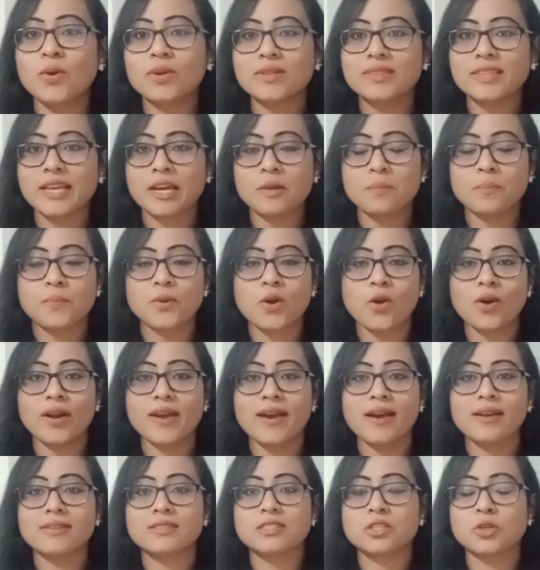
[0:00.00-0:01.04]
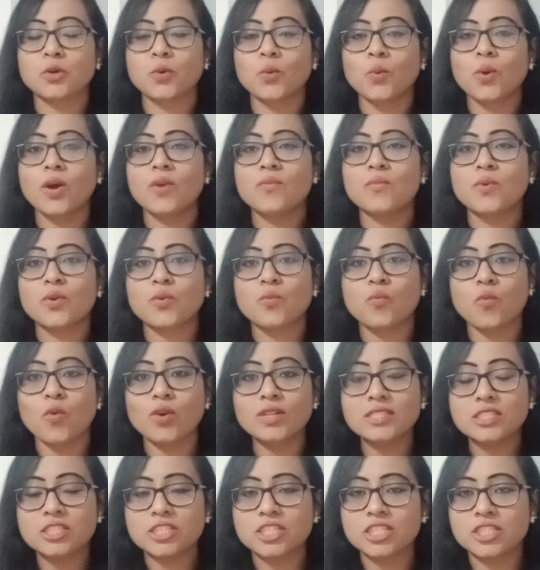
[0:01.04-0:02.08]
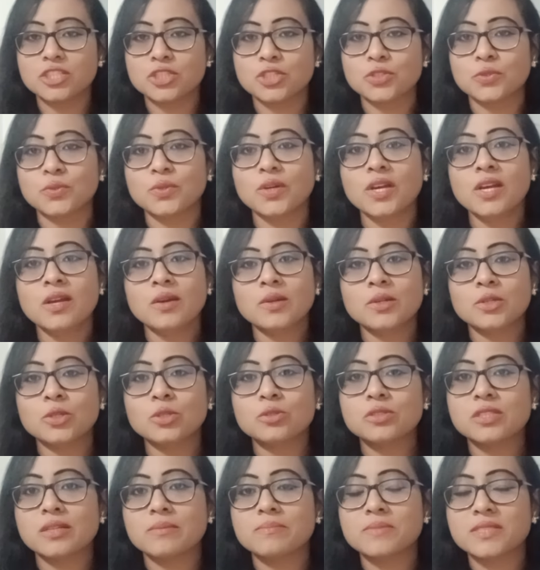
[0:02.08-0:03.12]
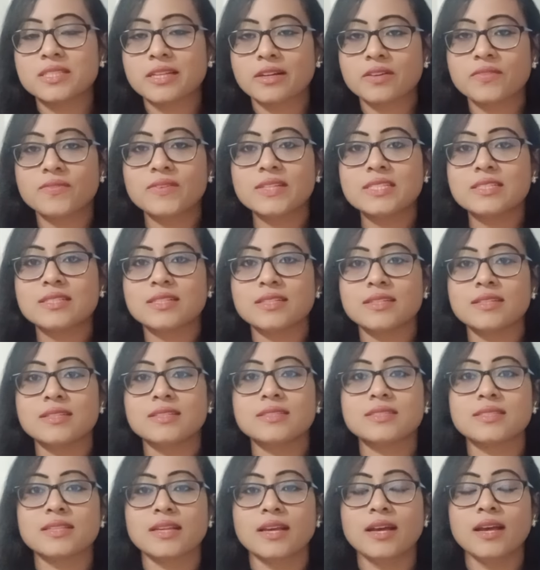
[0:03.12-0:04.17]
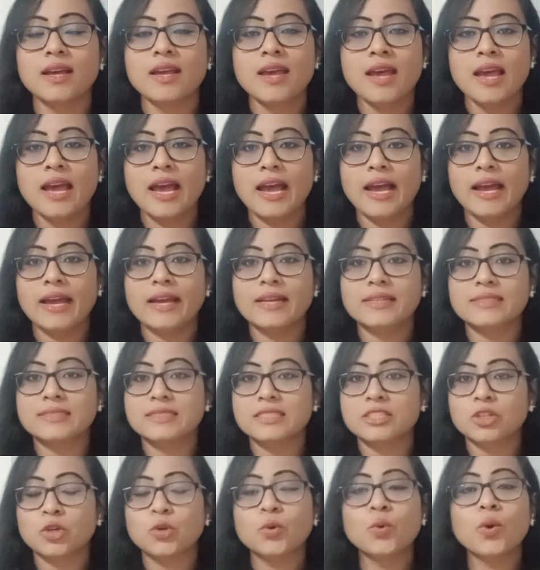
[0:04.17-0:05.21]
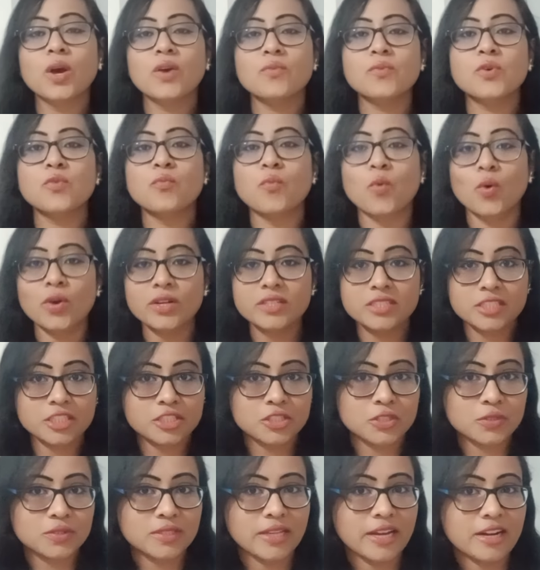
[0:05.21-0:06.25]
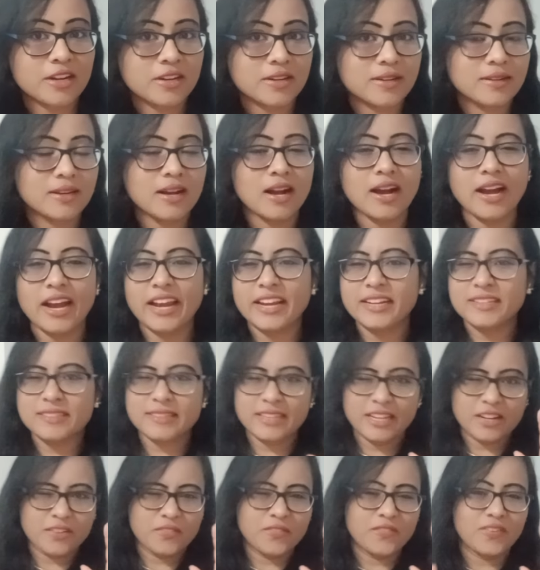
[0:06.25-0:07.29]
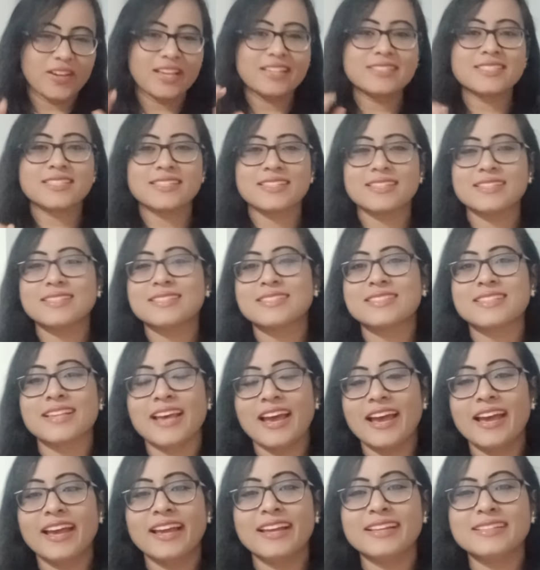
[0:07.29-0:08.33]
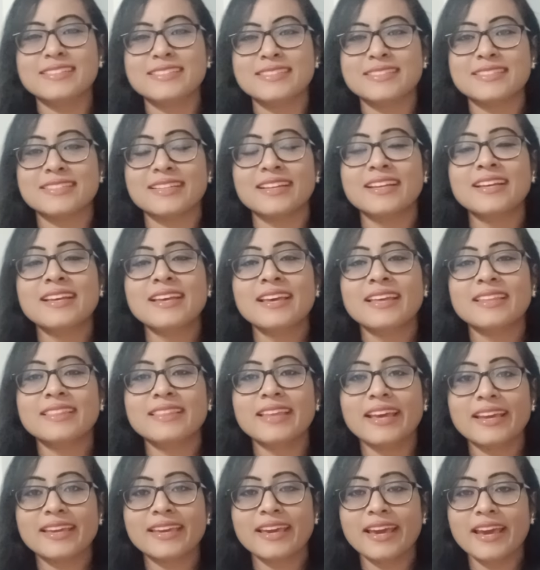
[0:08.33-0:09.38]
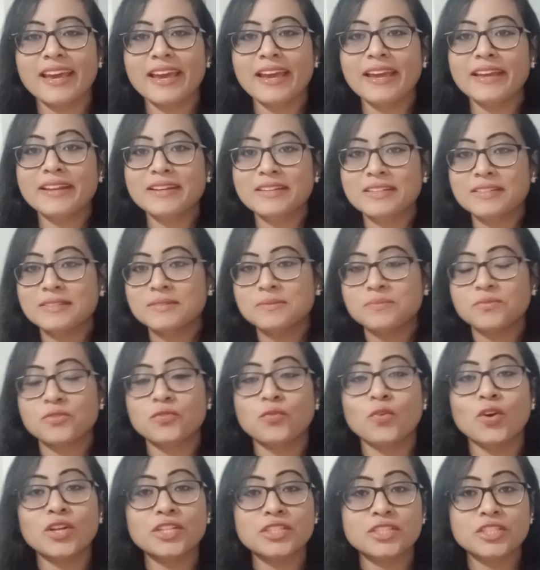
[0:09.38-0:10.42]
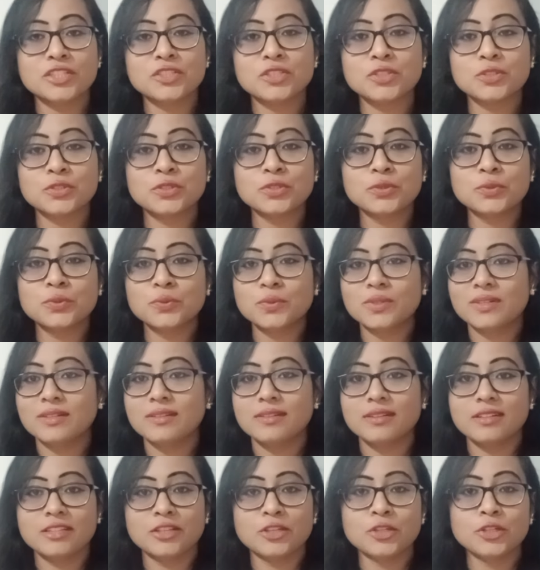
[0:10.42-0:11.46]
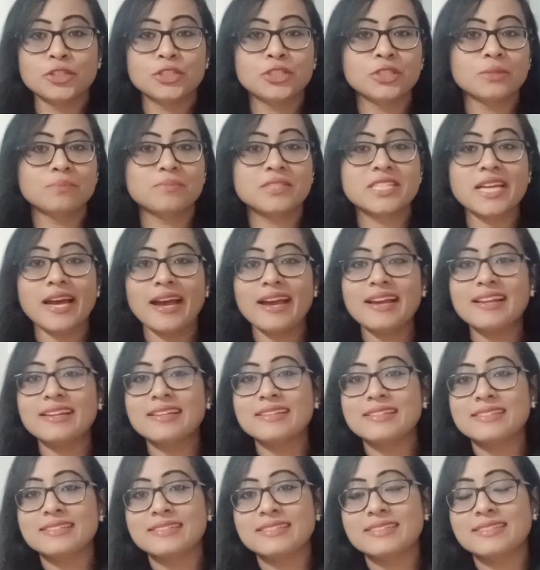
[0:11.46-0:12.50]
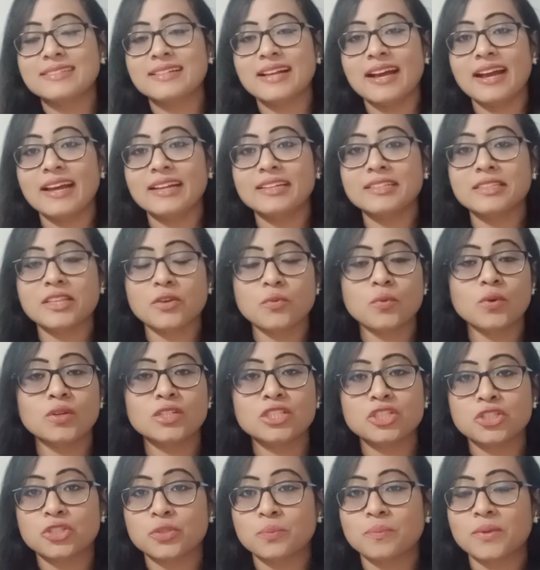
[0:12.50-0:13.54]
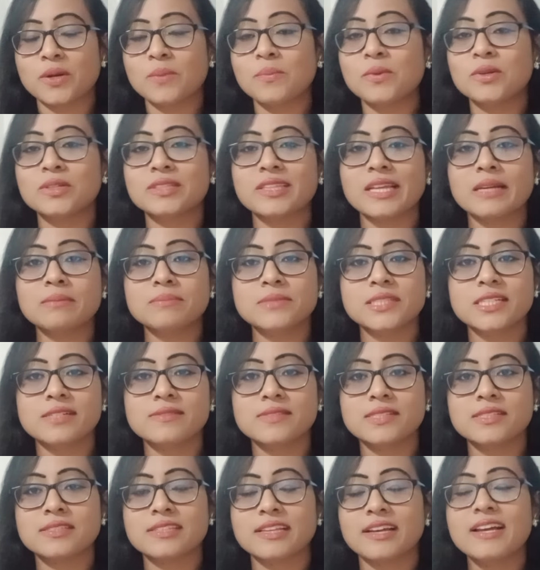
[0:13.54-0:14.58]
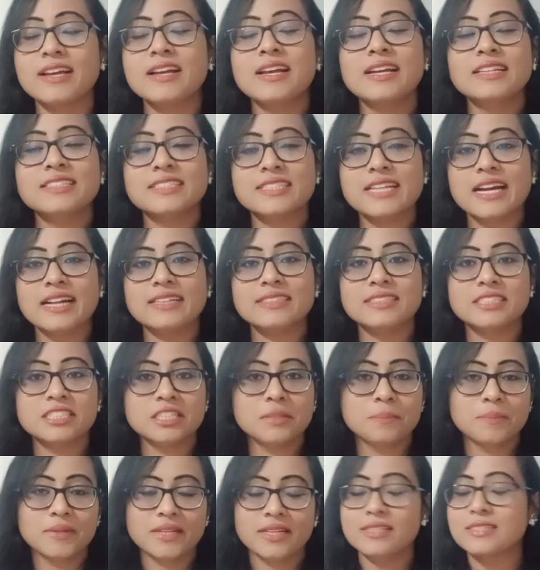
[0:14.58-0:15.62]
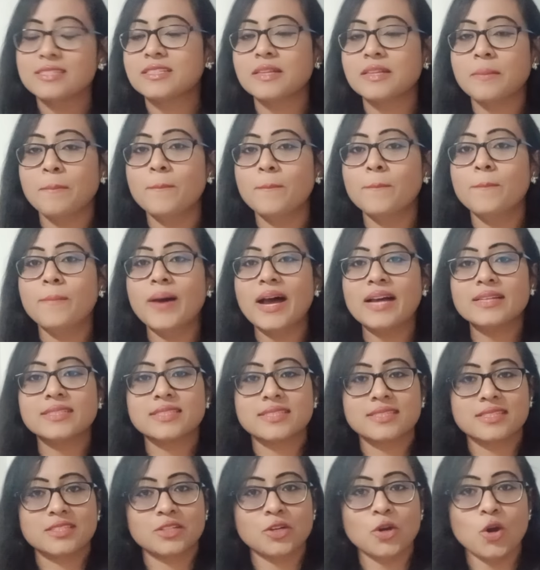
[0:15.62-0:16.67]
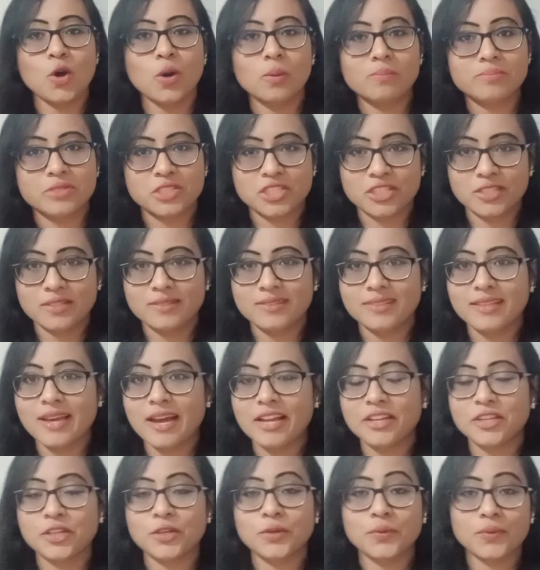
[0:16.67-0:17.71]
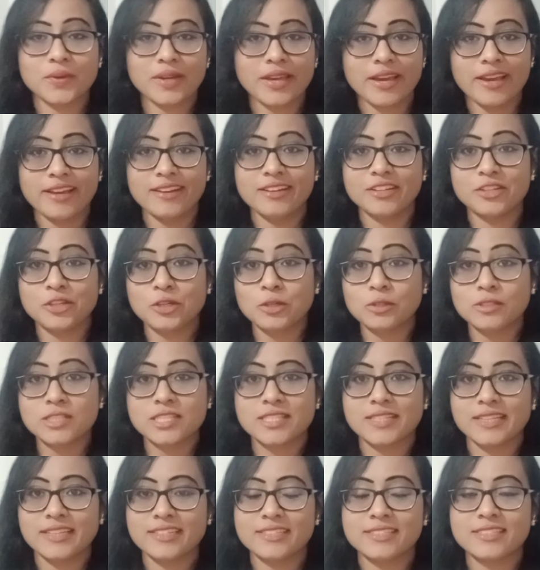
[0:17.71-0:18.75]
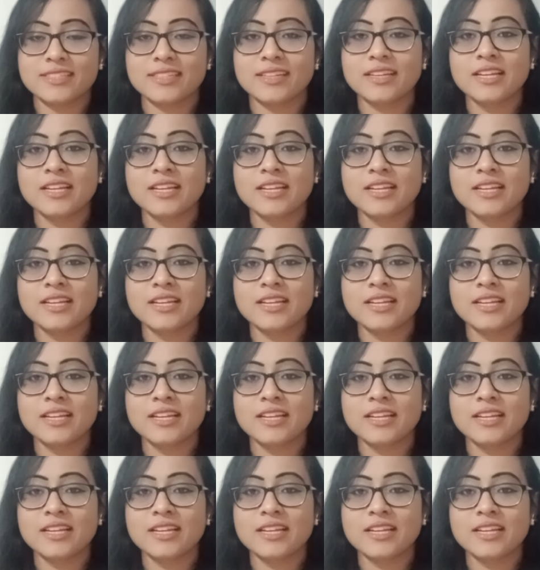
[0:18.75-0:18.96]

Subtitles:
their products, whoever wanted to do some services, and whoever wanted to hide their faces, and they can wanted to do a YouTube channel and they wanted to promote themselves, ChatGPT is the best option that you can use it.